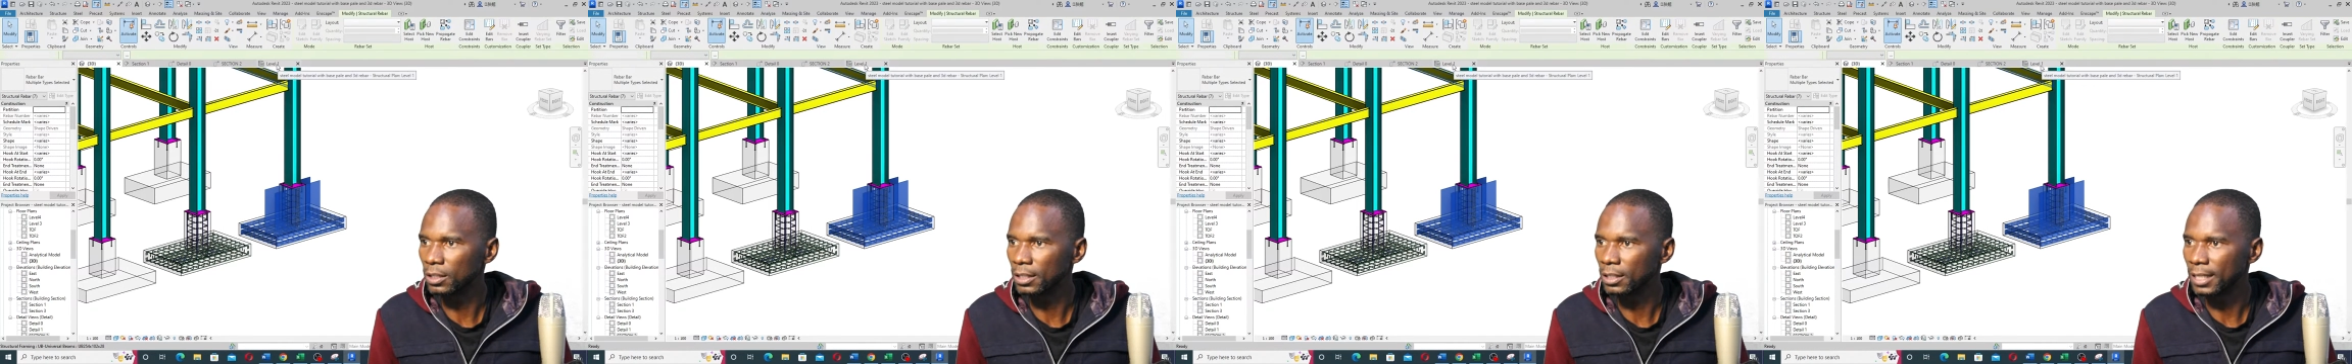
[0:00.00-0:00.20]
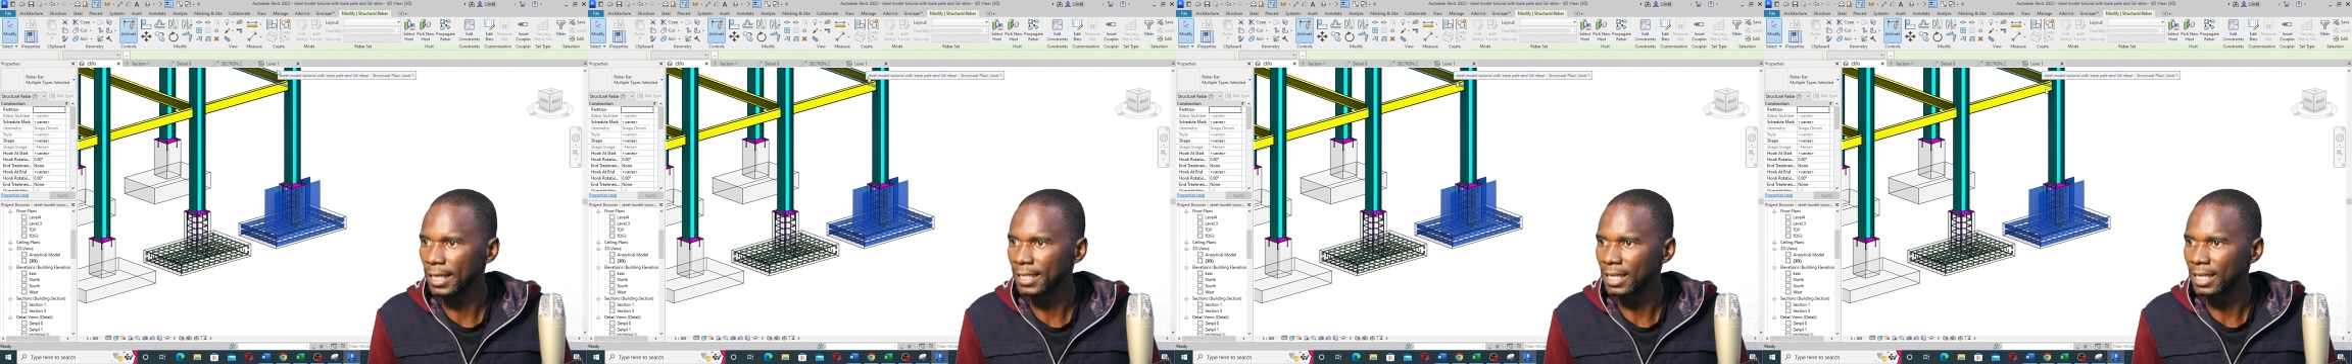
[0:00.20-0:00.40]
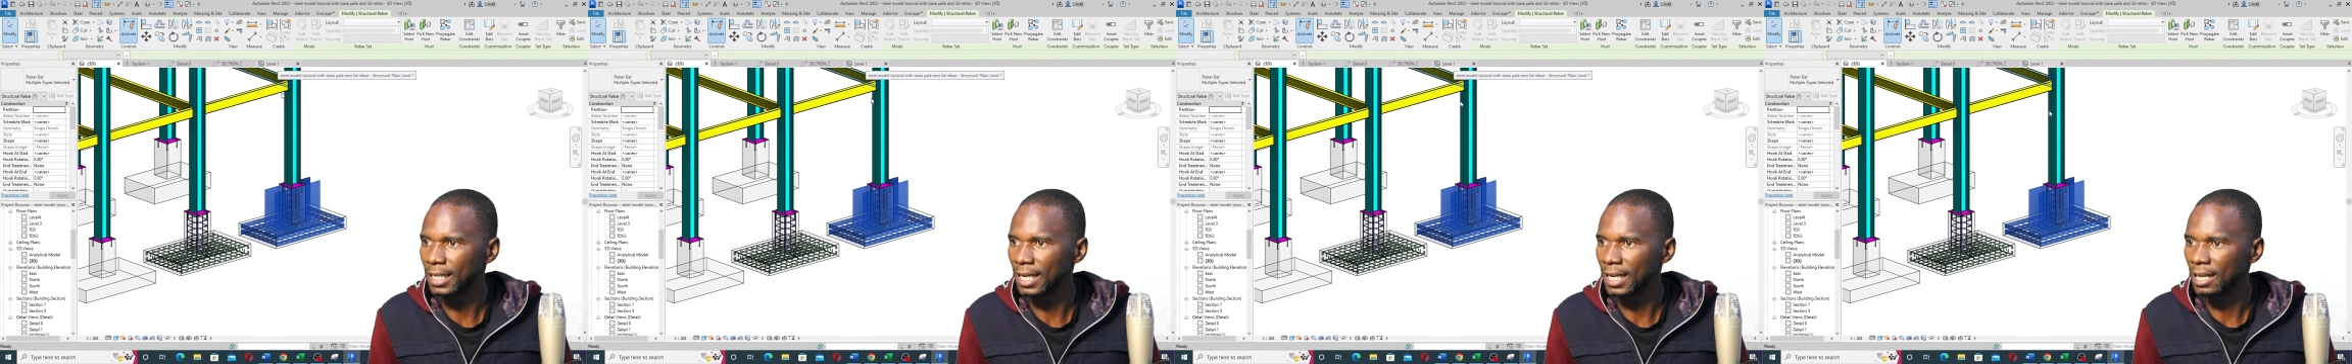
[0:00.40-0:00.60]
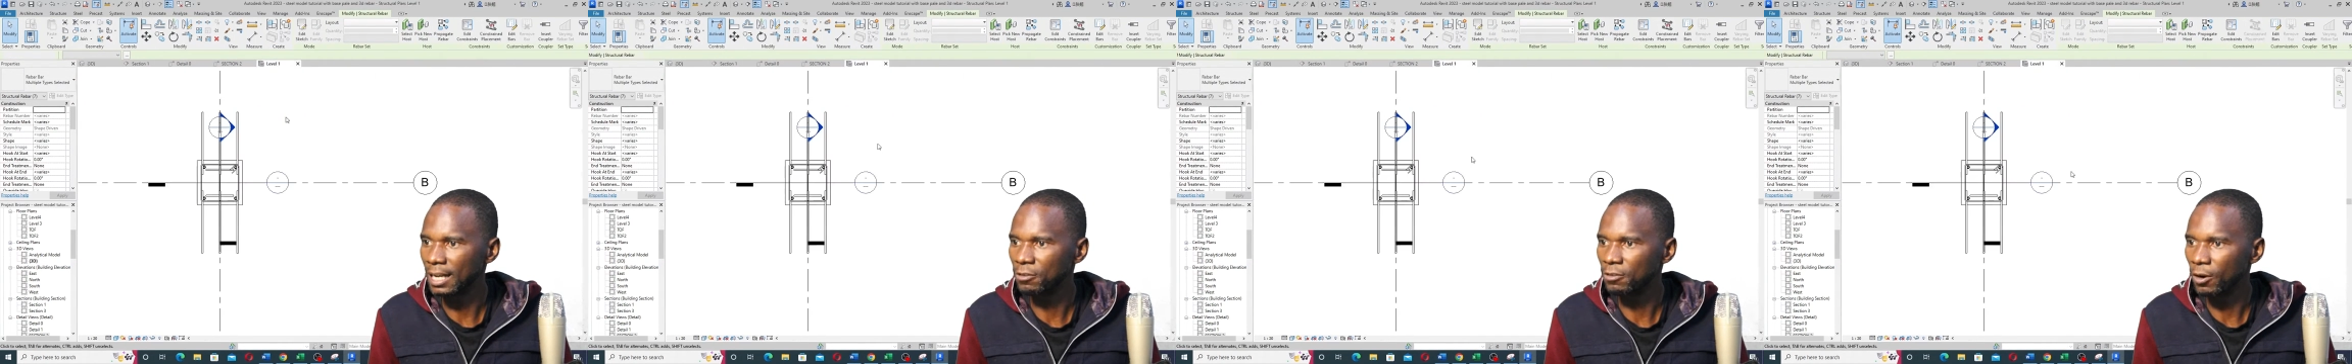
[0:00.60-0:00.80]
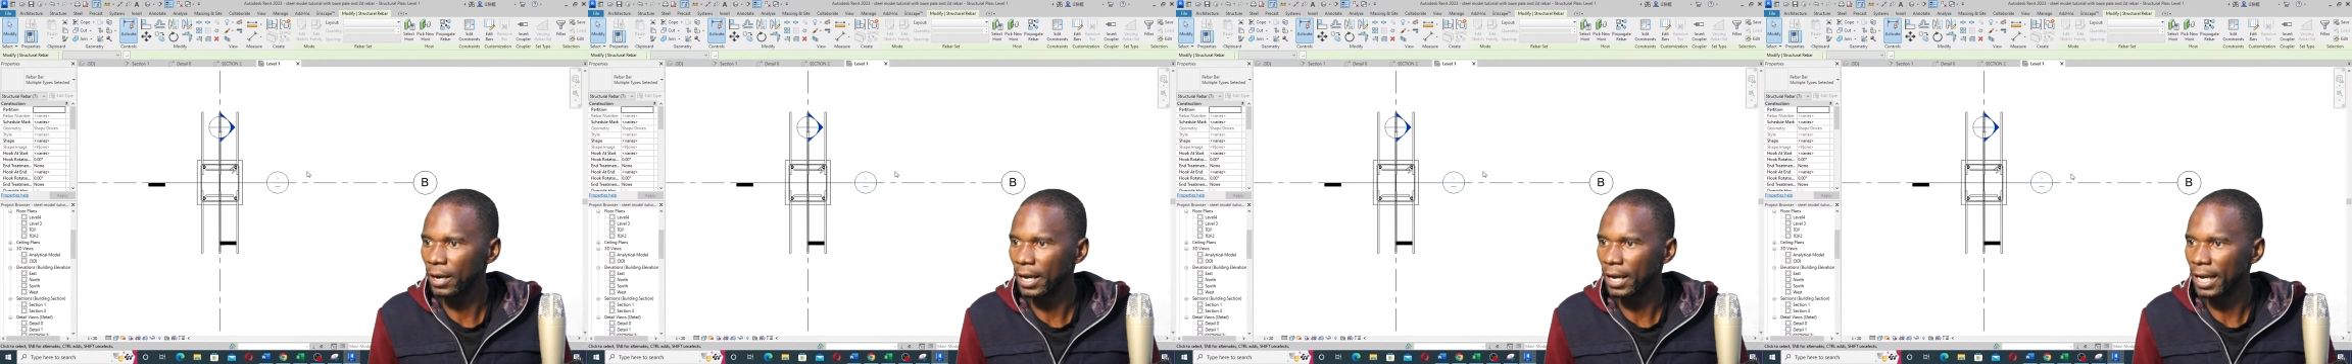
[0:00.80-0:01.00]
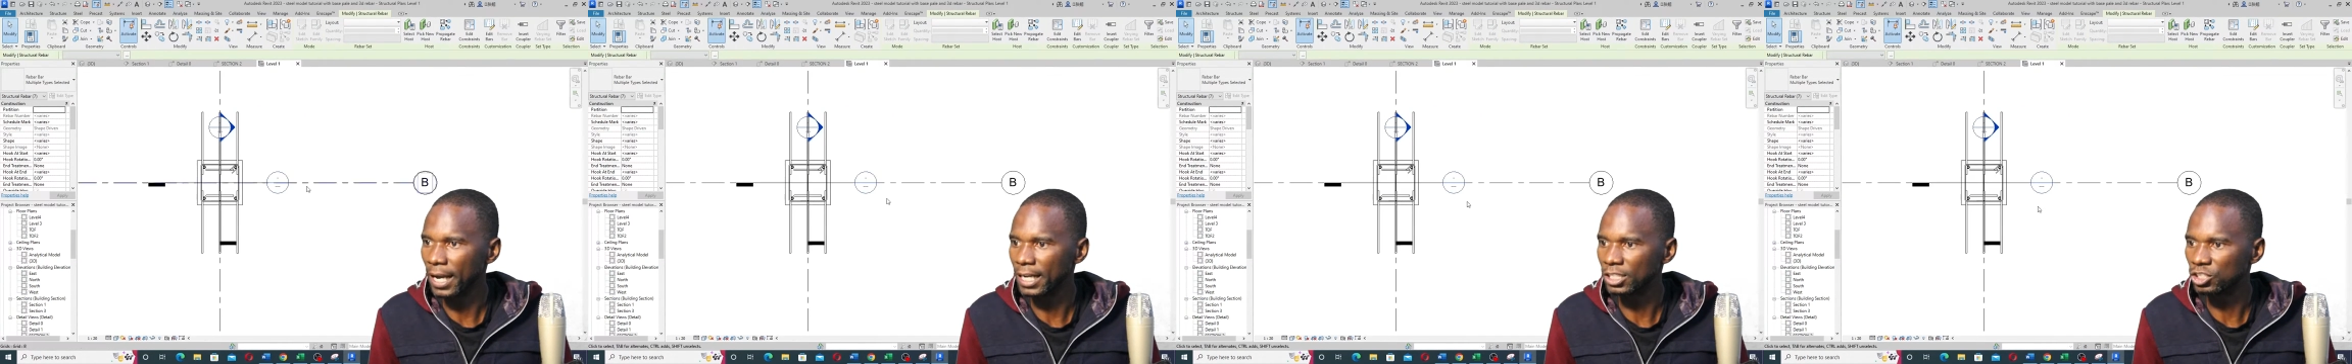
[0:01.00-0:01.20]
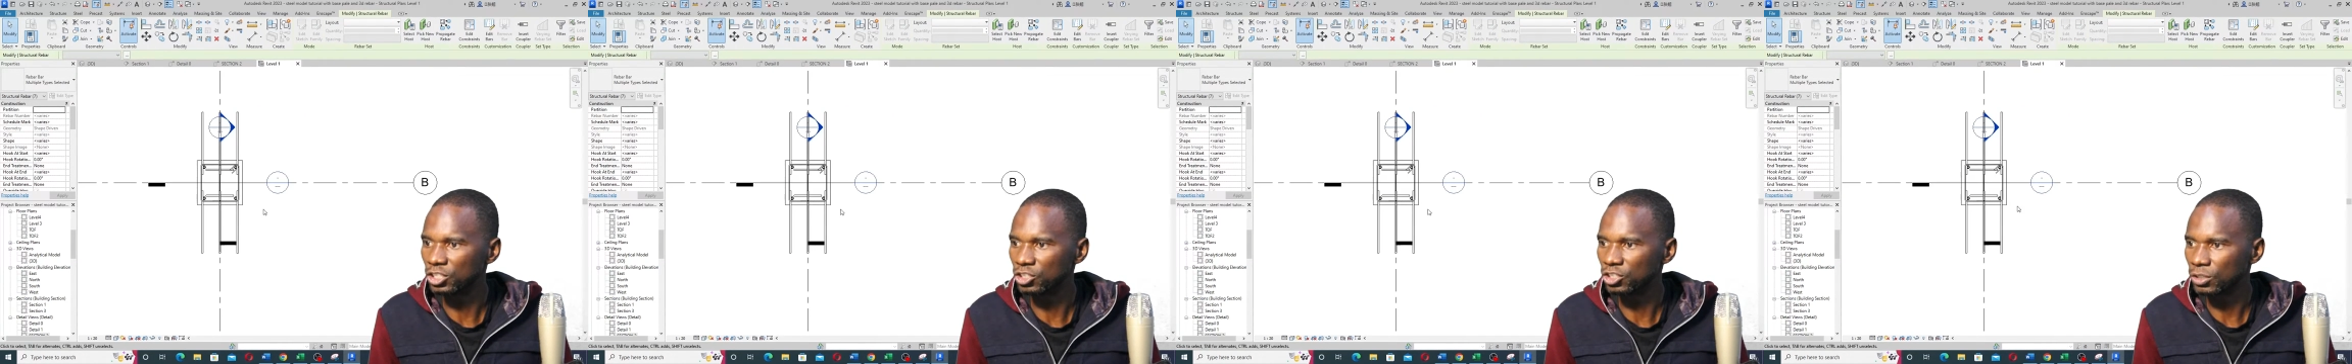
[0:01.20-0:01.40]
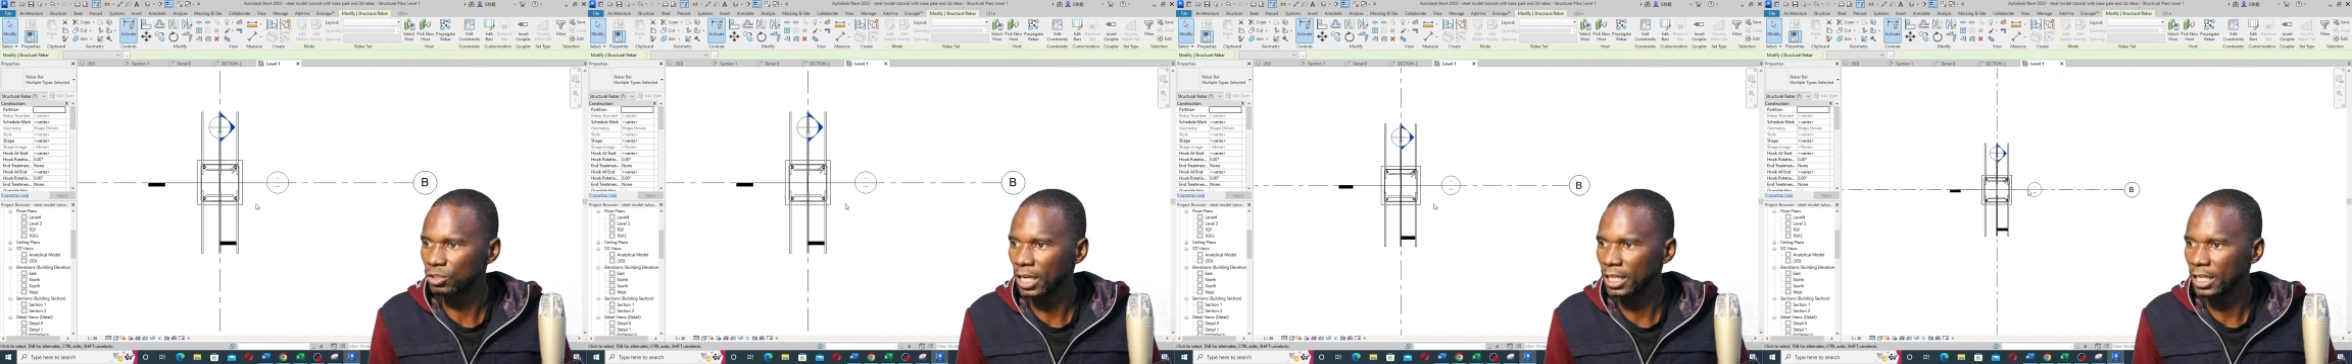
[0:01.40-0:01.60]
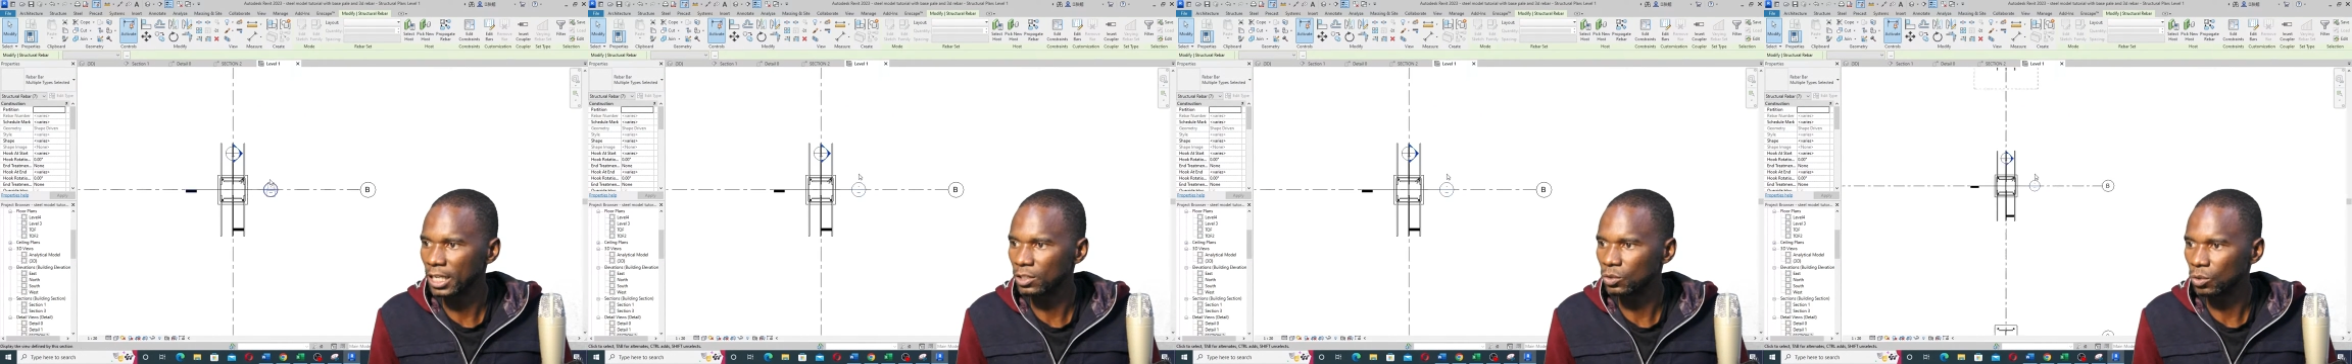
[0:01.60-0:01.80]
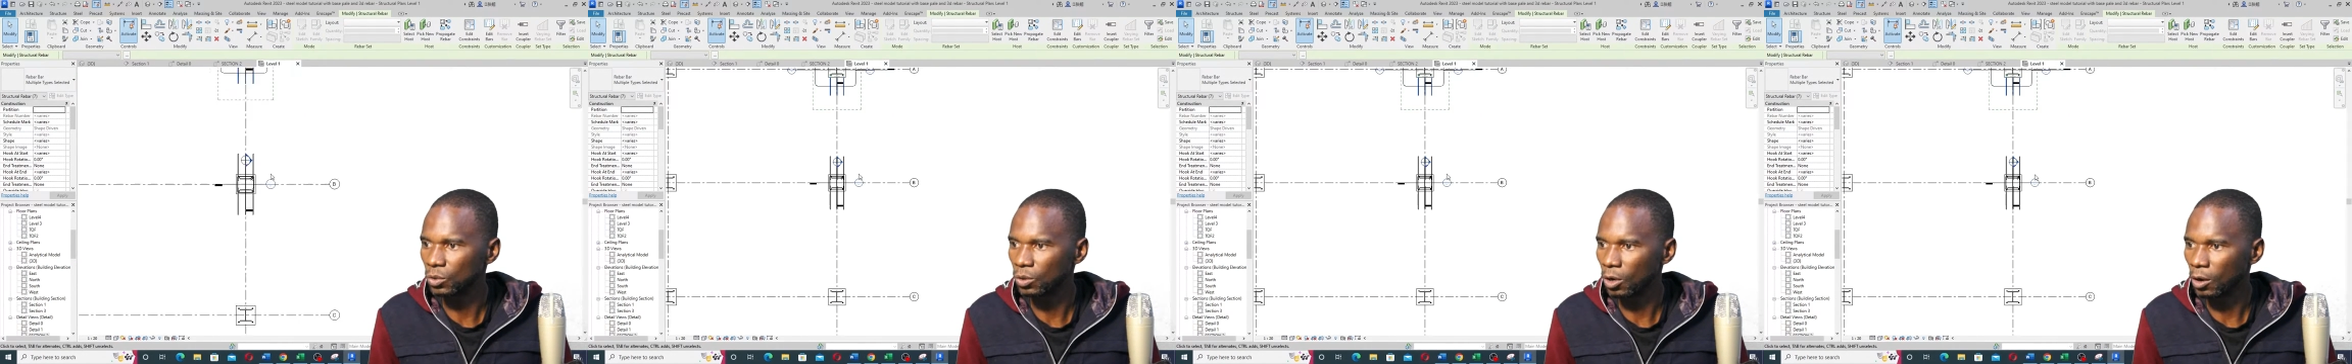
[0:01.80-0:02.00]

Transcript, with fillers: that level and try to